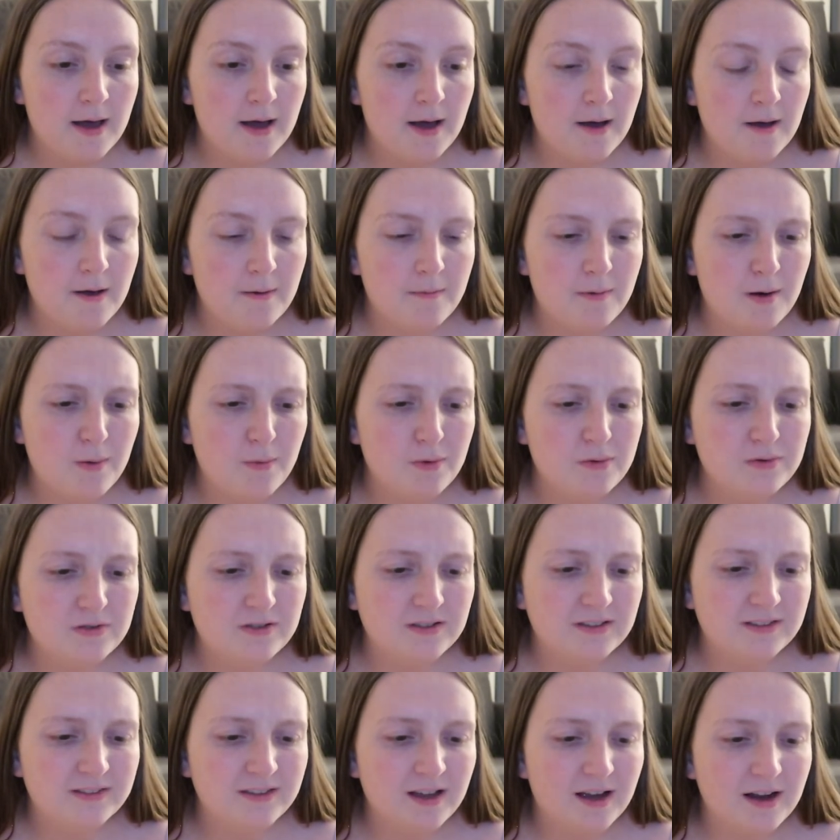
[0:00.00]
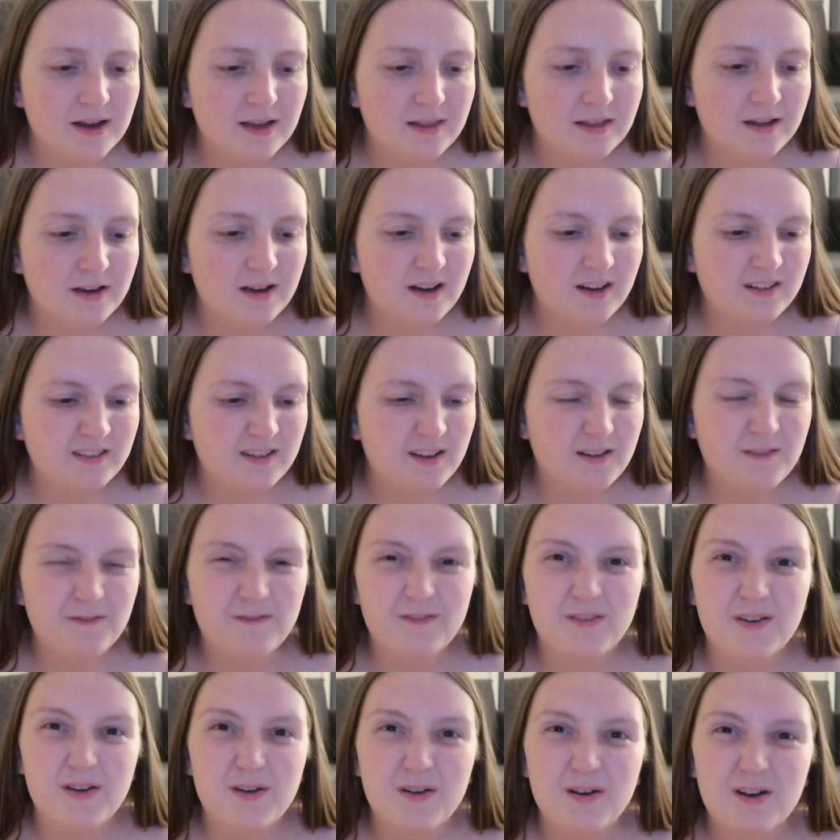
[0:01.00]
Um, I will just say that I don't
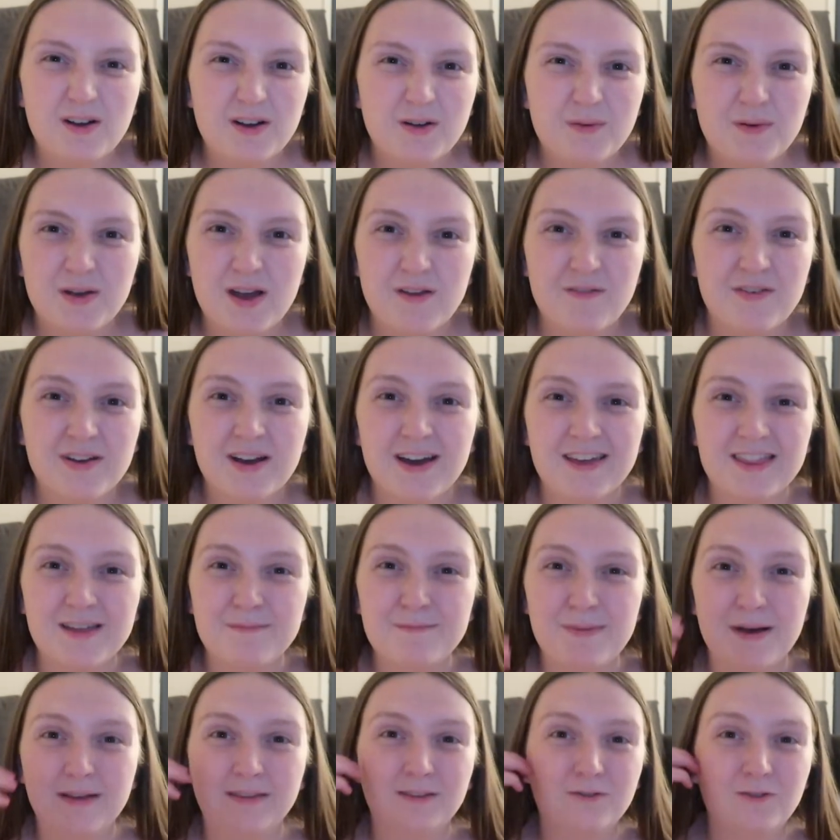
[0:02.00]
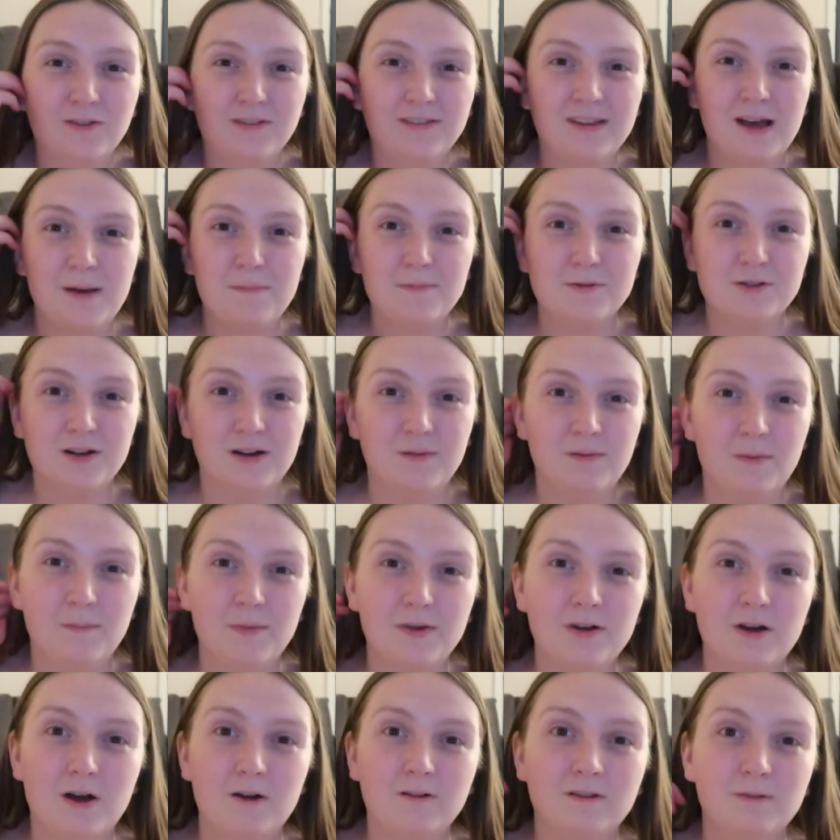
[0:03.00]
feel like we ever get the best reception when we
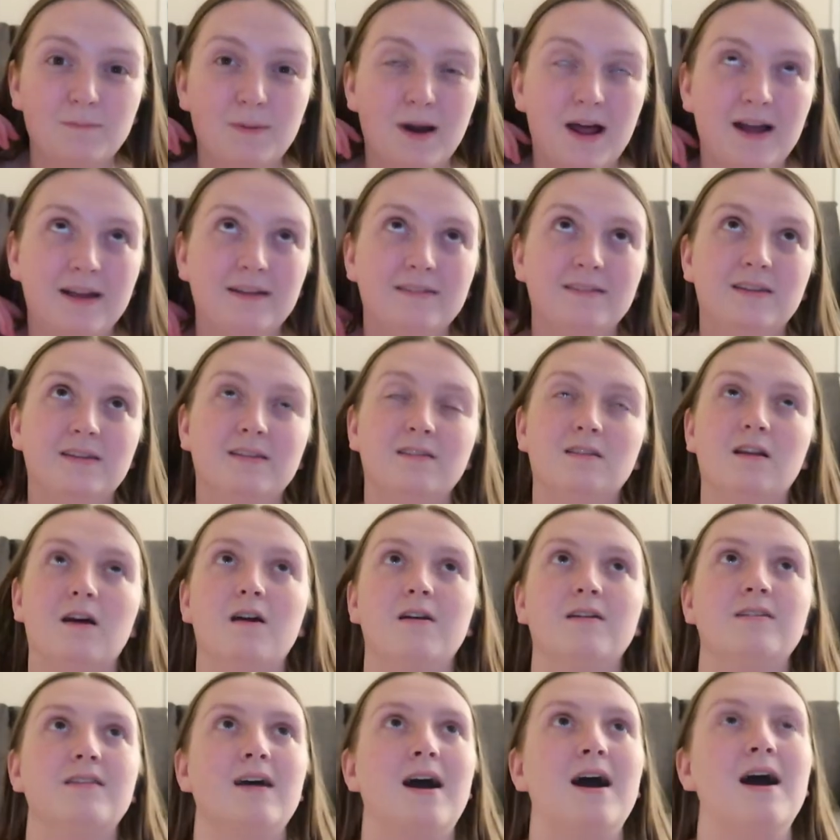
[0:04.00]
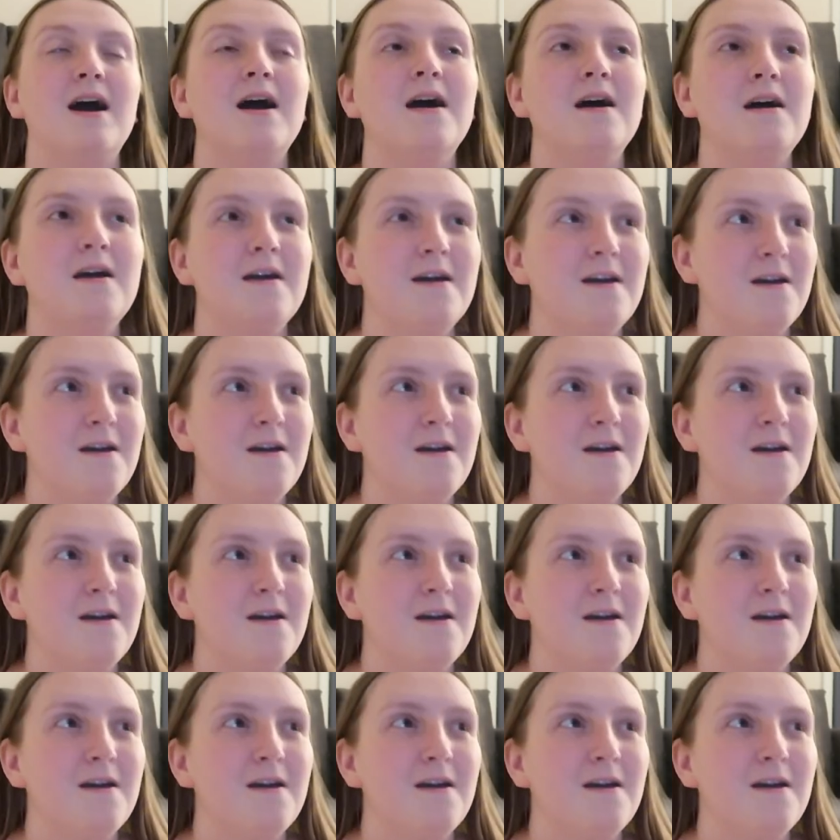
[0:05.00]
go to places like that,